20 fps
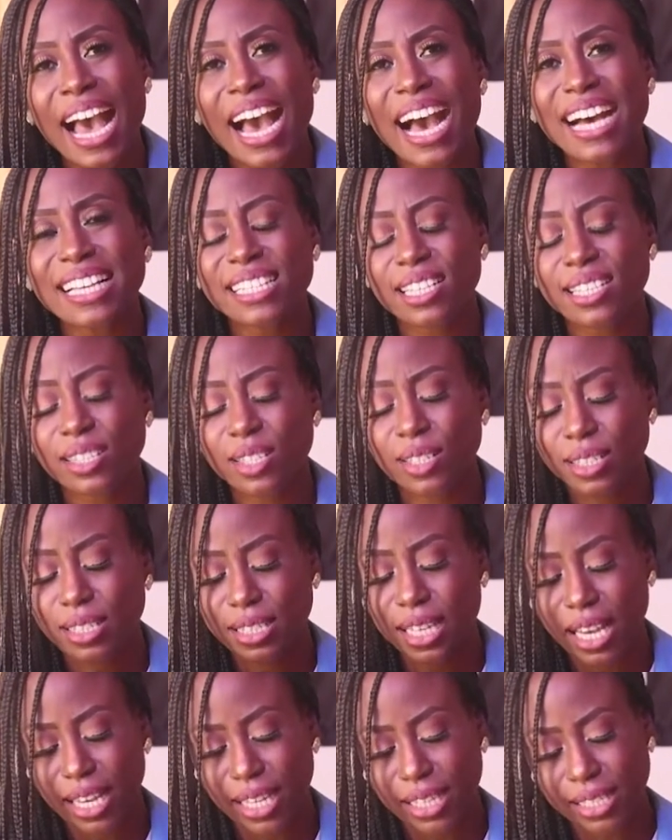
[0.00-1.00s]
As a
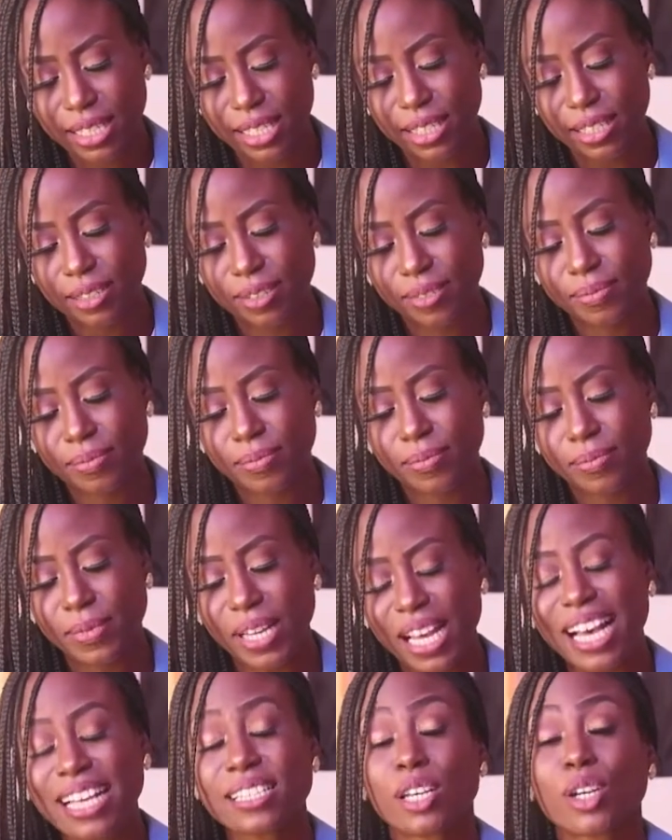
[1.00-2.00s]
society,
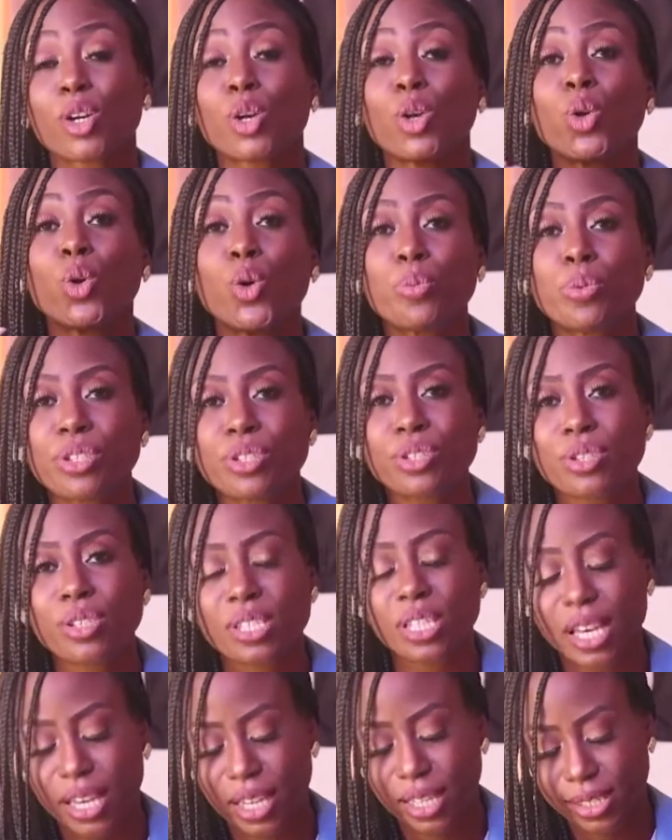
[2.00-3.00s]
as a global
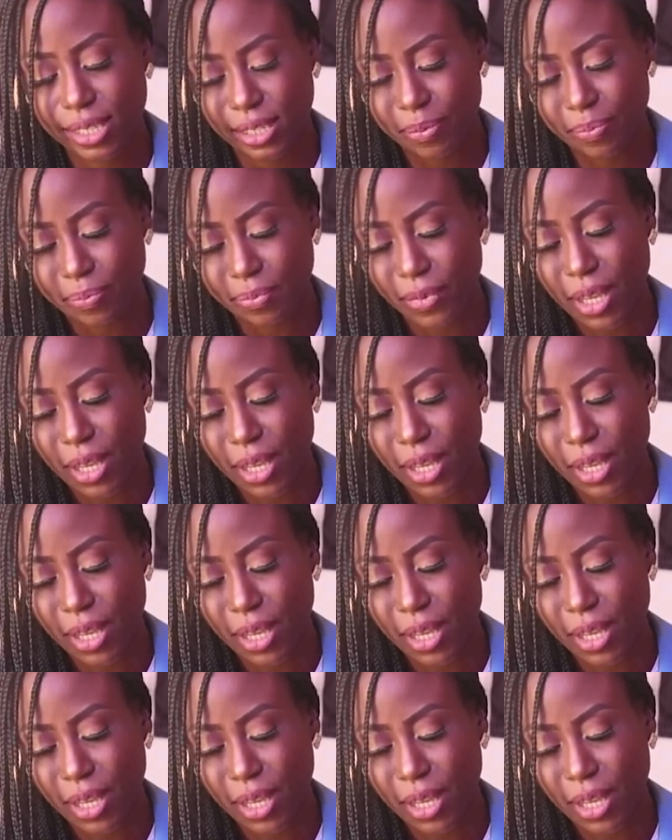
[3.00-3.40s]
society,